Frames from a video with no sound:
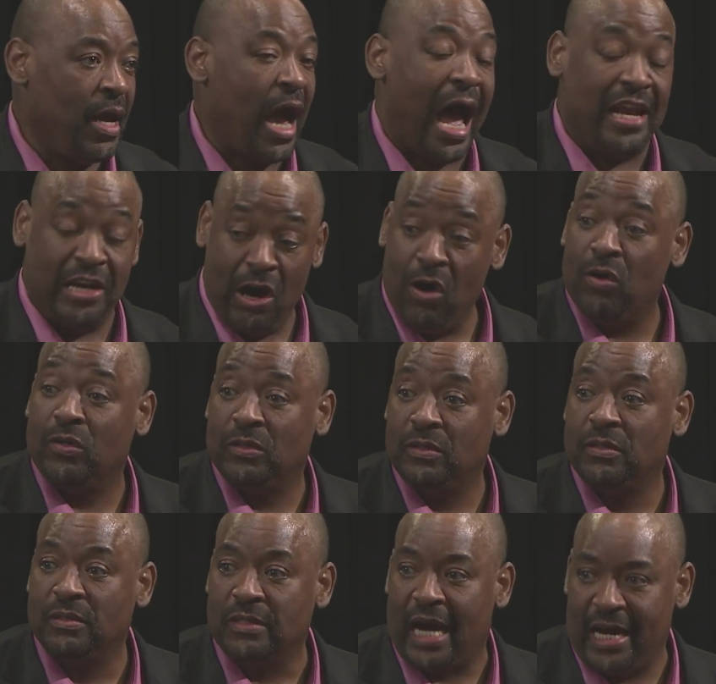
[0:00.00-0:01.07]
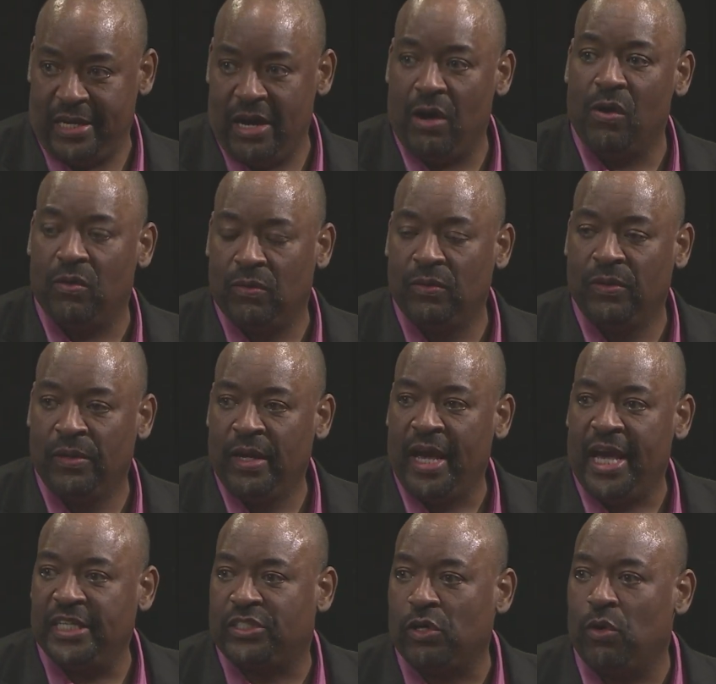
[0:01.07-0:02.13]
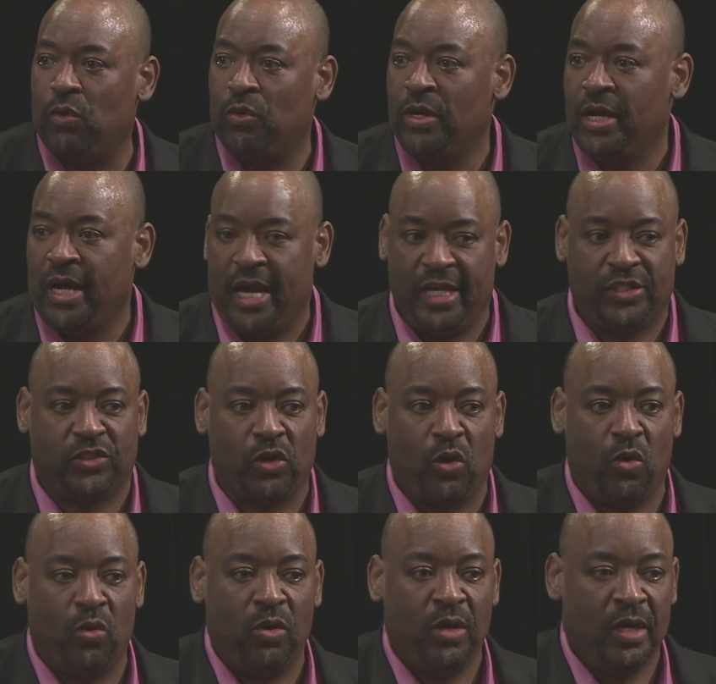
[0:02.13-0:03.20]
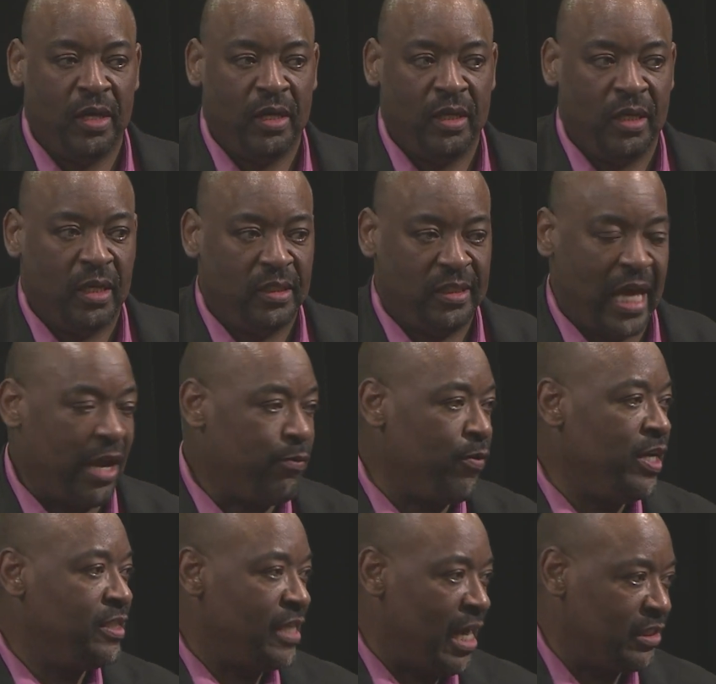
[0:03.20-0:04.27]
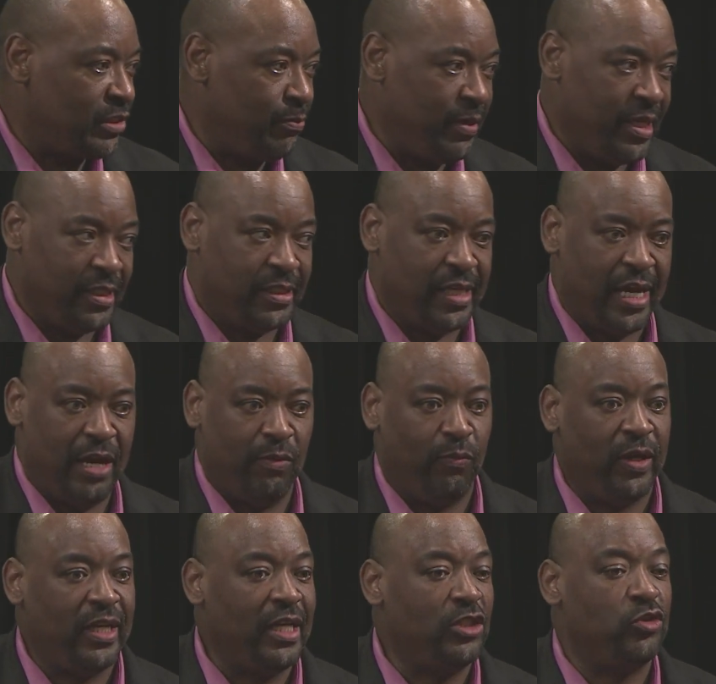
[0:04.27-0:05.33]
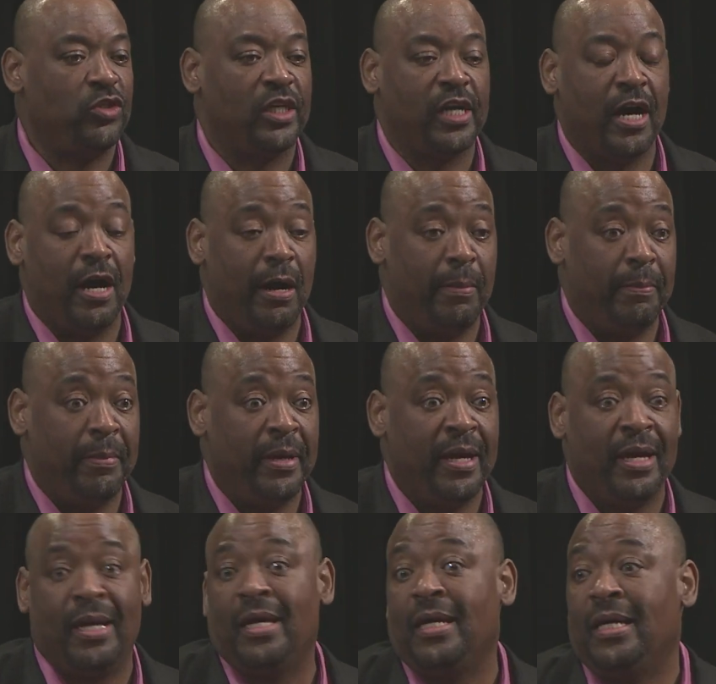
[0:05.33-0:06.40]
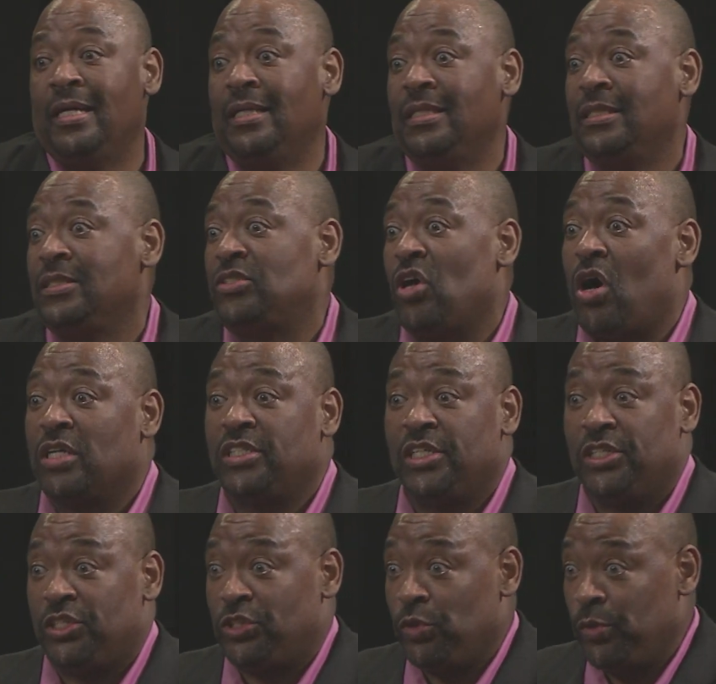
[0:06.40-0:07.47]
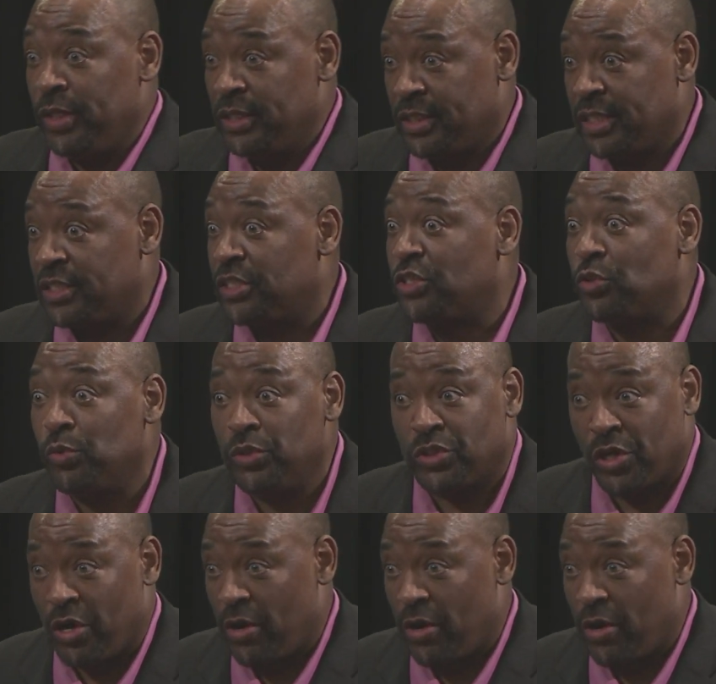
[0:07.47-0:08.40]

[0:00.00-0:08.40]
I know. And so they reached out to me and said, we need you to come talk to the students, because the students are